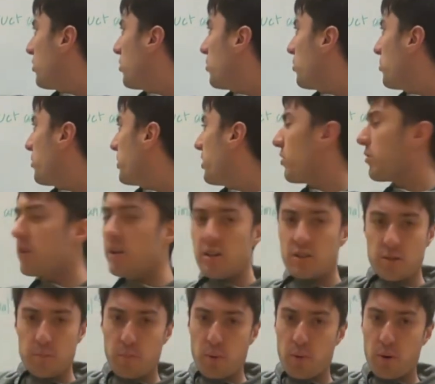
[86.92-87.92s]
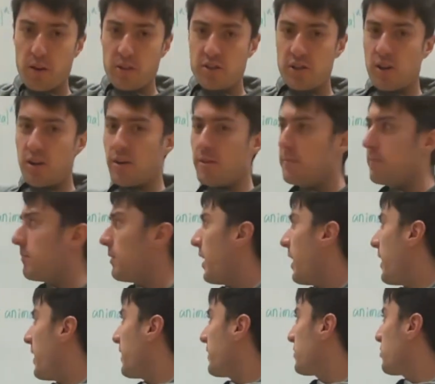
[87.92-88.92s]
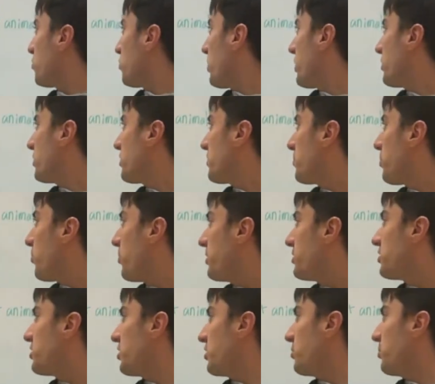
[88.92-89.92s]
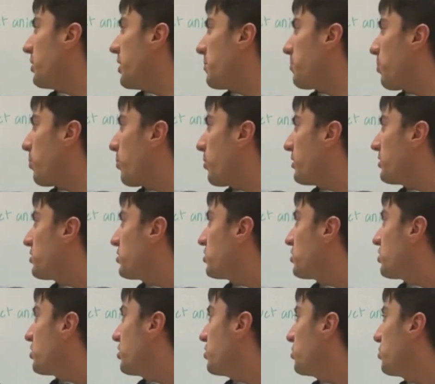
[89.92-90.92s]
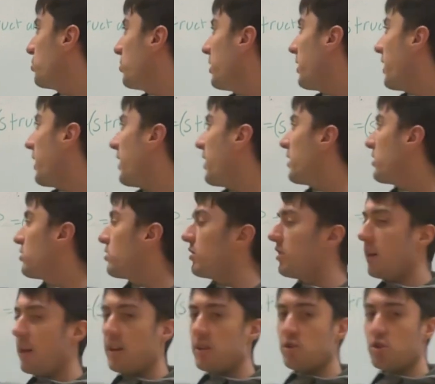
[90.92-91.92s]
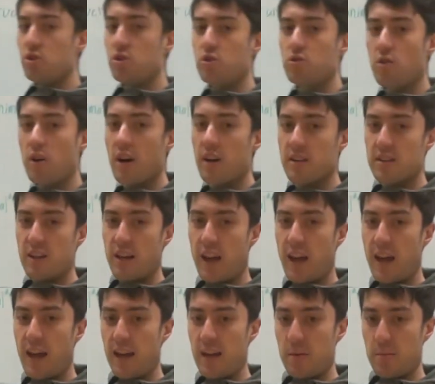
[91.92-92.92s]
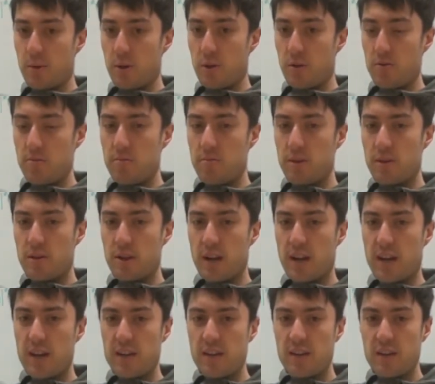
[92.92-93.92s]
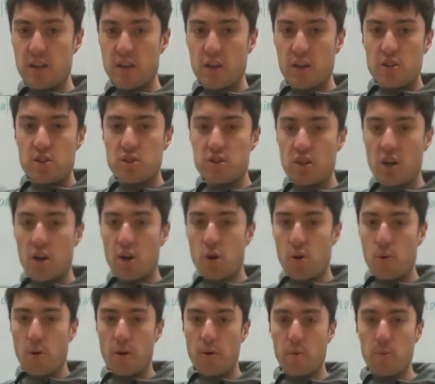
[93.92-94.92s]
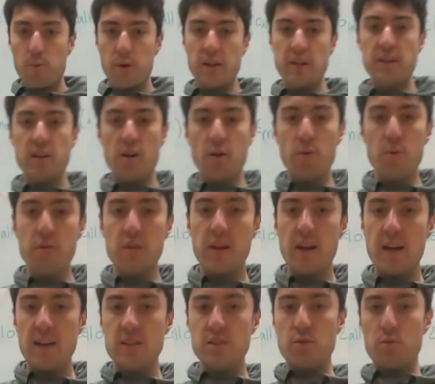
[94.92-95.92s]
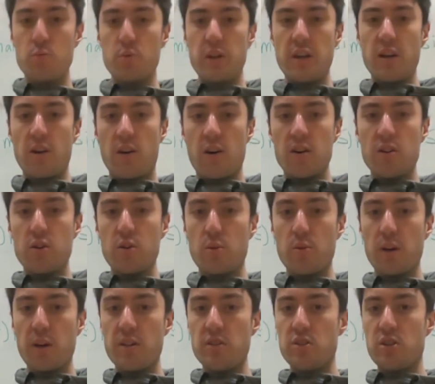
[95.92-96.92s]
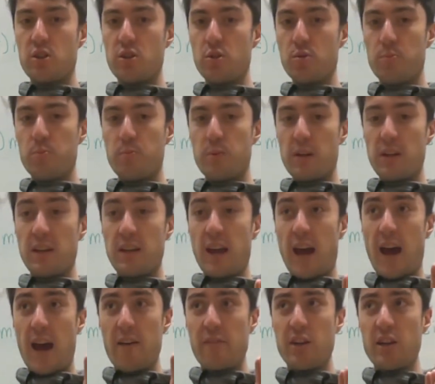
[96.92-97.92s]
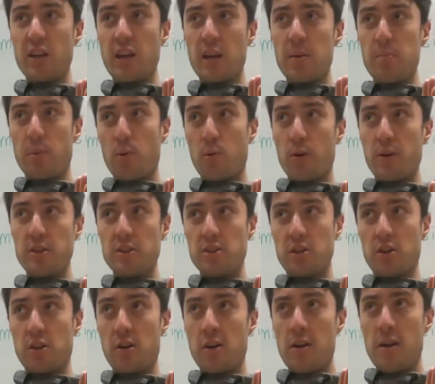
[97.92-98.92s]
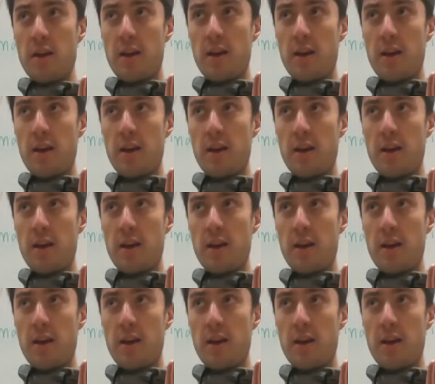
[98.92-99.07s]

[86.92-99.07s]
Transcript: we know that it's a pointer, and what does it point to? It points to a struct animal, okay? So we know that we are going to be having a pointer,